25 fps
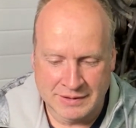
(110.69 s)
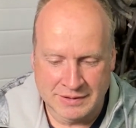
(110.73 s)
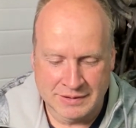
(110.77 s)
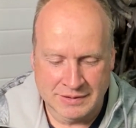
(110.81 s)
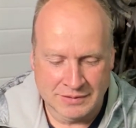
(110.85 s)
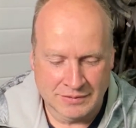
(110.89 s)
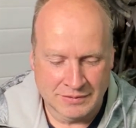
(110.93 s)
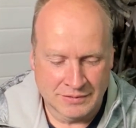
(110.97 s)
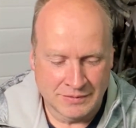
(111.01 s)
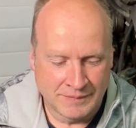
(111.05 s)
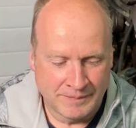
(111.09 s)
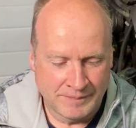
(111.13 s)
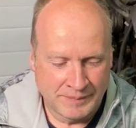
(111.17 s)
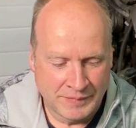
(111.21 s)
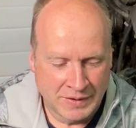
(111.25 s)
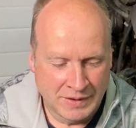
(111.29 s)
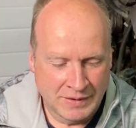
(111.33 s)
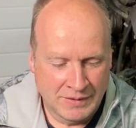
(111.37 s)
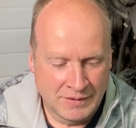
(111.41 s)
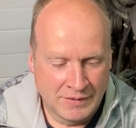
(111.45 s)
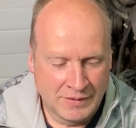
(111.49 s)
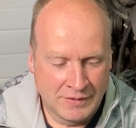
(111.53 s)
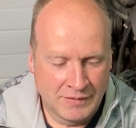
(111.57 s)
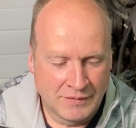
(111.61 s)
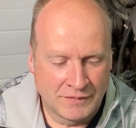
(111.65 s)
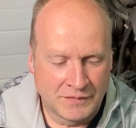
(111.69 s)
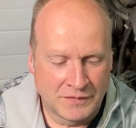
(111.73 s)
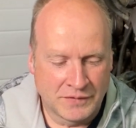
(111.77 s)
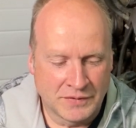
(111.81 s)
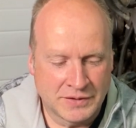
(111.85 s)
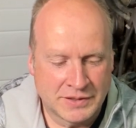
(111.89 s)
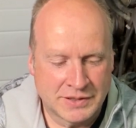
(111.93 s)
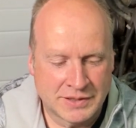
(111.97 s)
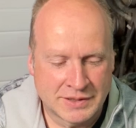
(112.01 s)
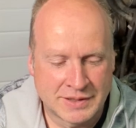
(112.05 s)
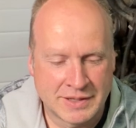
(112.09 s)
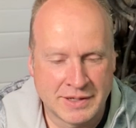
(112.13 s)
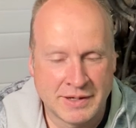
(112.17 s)
So
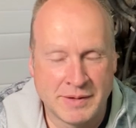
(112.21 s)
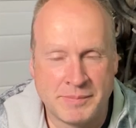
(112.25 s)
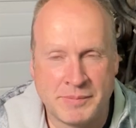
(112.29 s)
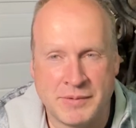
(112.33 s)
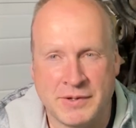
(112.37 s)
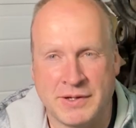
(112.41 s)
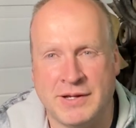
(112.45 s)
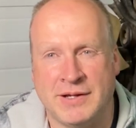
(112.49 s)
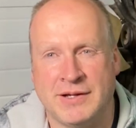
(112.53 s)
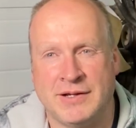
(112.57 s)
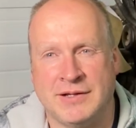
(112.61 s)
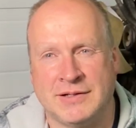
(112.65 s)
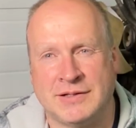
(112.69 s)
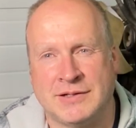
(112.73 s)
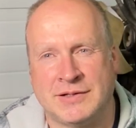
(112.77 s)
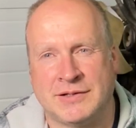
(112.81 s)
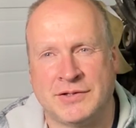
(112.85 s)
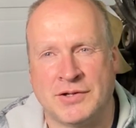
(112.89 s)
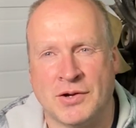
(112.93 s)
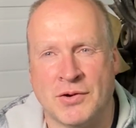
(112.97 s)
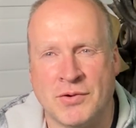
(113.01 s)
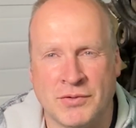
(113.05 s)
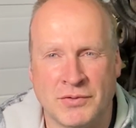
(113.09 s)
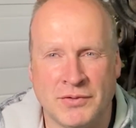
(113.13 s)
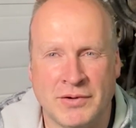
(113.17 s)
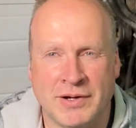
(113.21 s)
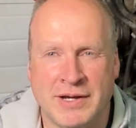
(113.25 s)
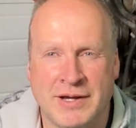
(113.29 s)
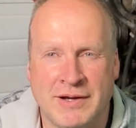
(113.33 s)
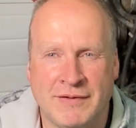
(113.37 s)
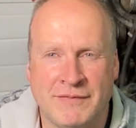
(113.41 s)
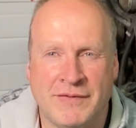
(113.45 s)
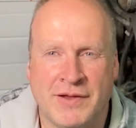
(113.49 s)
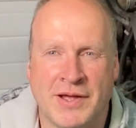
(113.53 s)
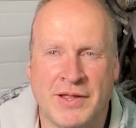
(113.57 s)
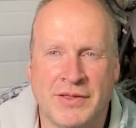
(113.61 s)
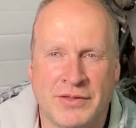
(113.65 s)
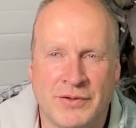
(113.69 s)
first tip is don't
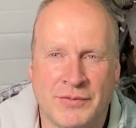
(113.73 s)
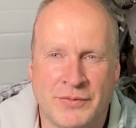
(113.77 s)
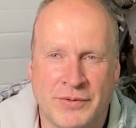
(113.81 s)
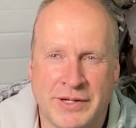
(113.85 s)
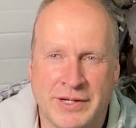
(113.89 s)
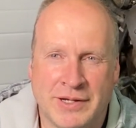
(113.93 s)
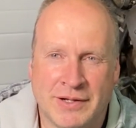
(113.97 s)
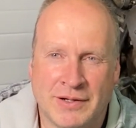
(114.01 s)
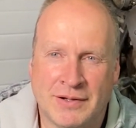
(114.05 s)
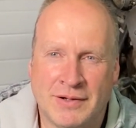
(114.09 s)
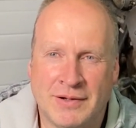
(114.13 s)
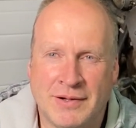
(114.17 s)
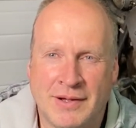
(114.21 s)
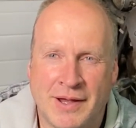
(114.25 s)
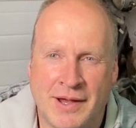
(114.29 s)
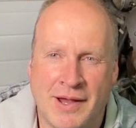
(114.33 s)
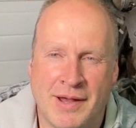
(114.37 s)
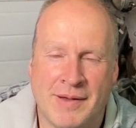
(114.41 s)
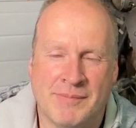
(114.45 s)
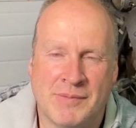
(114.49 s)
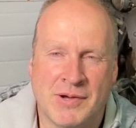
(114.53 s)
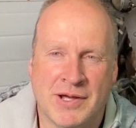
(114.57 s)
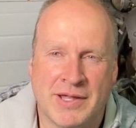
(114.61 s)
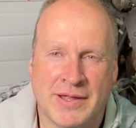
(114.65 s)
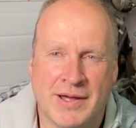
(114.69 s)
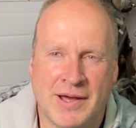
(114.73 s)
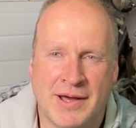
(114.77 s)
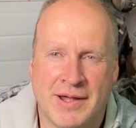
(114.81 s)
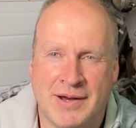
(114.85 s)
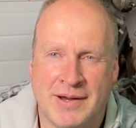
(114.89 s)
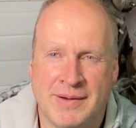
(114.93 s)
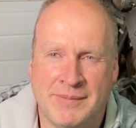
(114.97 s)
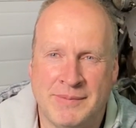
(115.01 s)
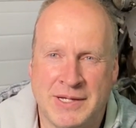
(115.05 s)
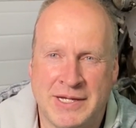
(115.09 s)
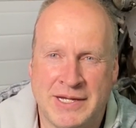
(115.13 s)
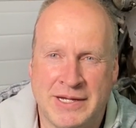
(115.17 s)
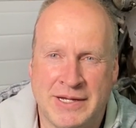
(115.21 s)
reinvent the wheel, and by that I
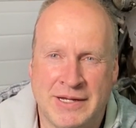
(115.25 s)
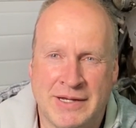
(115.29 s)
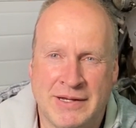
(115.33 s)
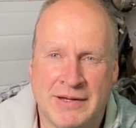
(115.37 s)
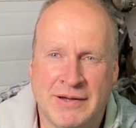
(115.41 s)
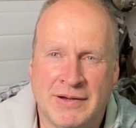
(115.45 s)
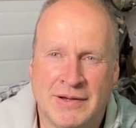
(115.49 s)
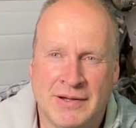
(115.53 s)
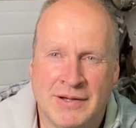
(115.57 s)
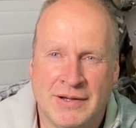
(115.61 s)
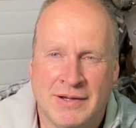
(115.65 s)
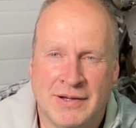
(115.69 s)
mean